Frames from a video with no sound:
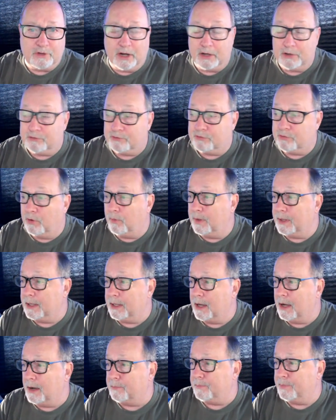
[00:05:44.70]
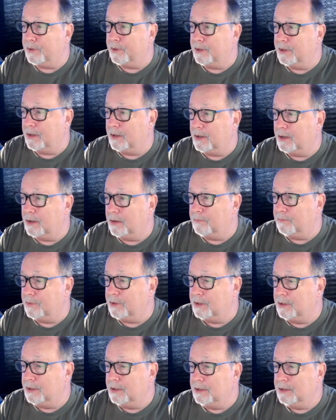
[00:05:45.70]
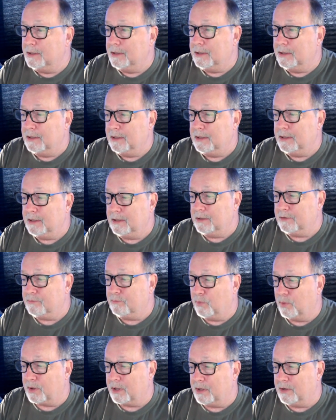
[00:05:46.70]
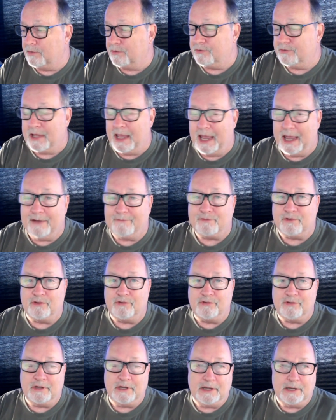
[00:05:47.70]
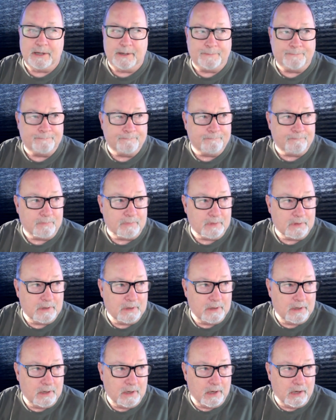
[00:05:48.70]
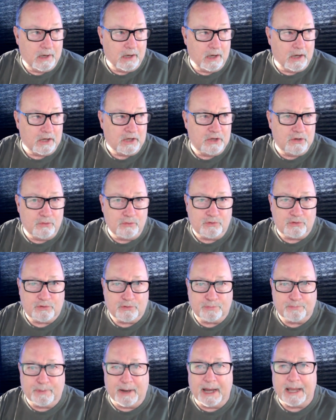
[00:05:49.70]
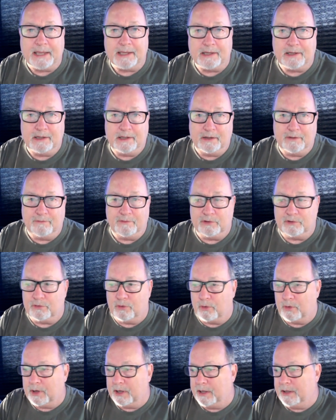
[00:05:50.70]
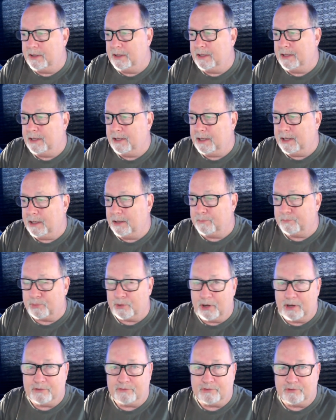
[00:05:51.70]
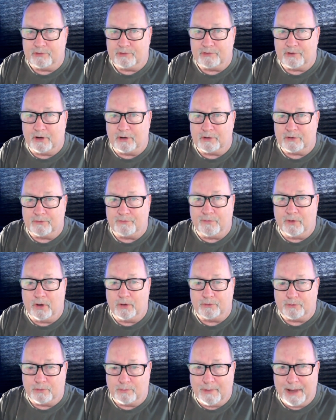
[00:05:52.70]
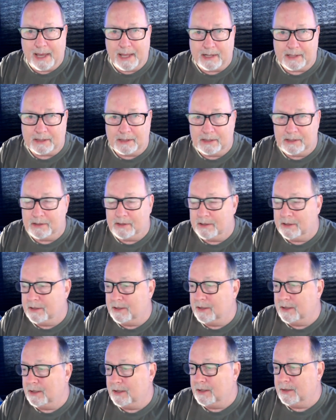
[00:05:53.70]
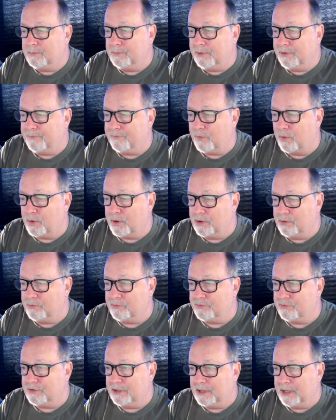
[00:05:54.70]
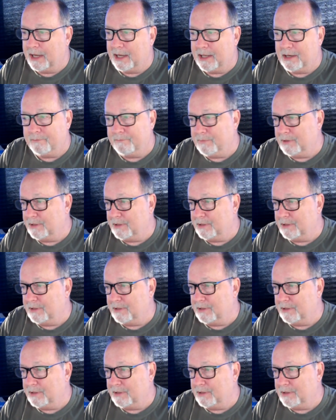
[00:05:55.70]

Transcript: not showing up. We're going to have to see a huge spike in inventory and prices start to fall dramatically before you see that.